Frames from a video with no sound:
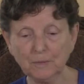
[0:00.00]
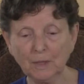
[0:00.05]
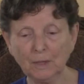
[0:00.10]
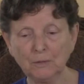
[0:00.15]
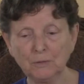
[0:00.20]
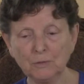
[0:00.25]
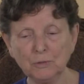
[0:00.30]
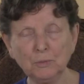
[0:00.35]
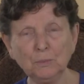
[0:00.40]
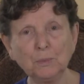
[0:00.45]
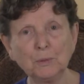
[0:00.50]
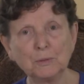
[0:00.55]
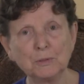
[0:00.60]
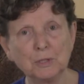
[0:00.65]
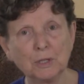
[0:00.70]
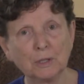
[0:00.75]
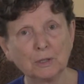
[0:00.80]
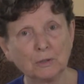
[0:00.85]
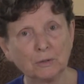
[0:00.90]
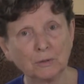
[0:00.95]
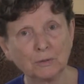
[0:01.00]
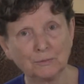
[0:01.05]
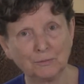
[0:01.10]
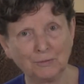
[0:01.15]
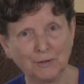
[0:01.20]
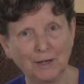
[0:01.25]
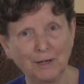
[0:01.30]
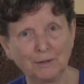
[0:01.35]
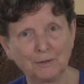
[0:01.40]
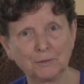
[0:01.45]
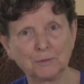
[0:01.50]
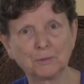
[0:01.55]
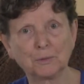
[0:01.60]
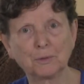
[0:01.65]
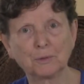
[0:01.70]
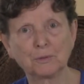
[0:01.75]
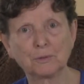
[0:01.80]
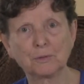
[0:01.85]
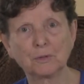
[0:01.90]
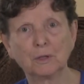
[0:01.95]
two particular file
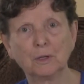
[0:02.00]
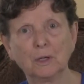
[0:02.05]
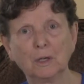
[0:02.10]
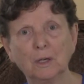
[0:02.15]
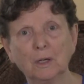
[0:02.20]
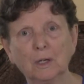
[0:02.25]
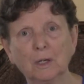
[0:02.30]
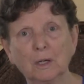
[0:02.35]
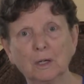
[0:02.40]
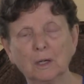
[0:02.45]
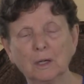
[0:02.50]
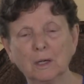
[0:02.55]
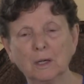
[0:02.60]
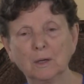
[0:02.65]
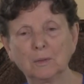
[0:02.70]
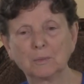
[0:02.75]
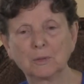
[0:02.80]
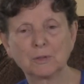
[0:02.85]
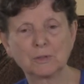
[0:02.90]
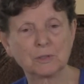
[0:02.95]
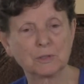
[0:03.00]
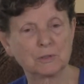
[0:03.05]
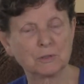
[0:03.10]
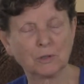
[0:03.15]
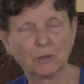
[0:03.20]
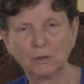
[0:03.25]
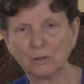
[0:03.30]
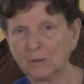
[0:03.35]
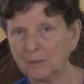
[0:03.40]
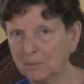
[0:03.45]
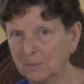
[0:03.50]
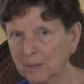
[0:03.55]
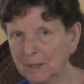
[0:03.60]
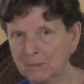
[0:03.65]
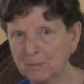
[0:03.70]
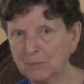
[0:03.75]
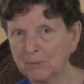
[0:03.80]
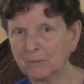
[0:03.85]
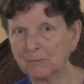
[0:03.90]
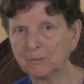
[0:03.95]
drawers, because it's all on
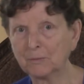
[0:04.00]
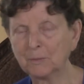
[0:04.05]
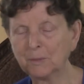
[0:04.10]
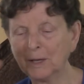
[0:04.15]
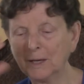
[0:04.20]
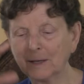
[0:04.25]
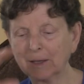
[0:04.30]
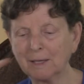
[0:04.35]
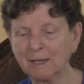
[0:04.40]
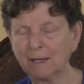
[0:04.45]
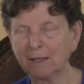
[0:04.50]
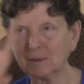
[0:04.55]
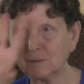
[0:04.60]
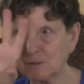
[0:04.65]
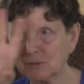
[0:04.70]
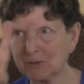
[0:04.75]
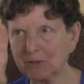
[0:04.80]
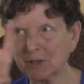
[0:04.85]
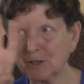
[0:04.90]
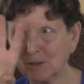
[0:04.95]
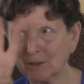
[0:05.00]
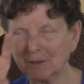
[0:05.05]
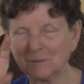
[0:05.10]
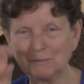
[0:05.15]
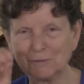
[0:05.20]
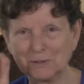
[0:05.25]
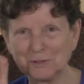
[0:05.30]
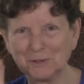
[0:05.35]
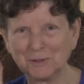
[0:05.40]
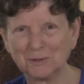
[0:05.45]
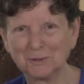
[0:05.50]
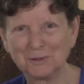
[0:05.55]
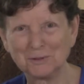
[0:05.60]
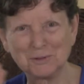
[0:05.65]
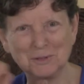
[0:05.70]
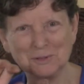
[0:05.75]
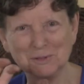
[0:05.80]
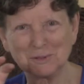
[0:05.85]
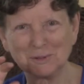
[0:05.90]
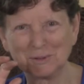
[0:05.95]
paper for me. I can't see it if it's on
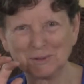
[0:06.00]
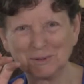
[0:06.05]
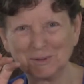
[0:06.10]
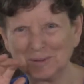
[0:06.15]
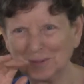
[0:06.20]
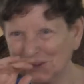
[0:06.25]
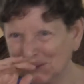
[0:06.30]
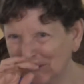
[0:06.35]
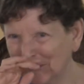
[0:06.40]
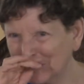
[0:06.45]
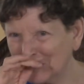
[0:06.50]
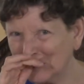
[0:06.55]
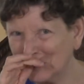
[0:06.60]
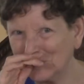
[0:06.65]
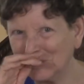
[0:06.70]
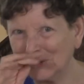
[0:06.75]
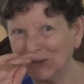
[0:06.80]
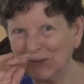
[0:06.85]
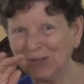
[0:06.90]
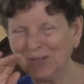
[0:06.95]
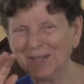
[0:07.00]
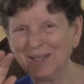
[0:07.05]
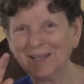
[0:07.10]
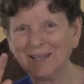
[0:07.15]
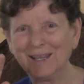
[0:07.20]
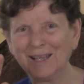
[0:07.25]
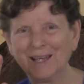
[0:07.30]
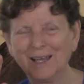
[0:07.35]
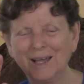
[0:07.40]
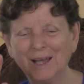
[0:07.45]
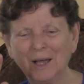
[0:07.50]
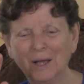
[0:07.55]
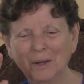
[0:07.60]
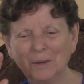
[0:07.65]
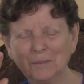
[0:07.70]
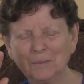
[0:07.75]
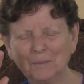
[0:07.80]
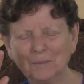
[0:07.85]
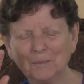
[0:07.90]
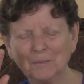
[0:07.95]
just on digital,
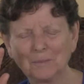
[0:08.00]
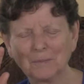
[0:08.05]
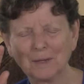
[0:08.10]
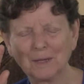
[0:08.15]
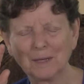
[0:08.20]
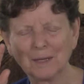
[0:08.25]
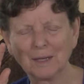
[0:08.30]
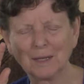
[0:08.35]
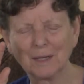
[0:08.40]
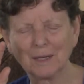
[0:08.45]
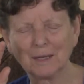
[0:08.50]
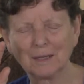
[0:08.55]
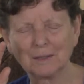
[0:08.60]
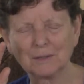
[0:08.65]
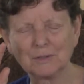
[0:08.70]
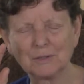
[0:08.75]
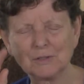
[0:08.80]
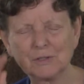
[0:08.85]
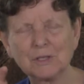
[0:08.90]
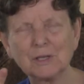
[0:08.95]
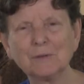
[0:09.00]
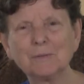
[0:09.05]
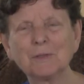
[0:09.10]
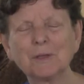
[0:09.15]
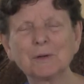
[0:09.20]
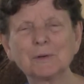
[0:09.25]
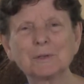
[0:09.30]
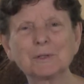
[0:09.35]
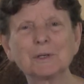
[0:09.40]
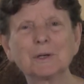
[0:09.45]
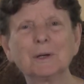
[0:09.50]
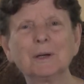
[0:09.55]
to see if there's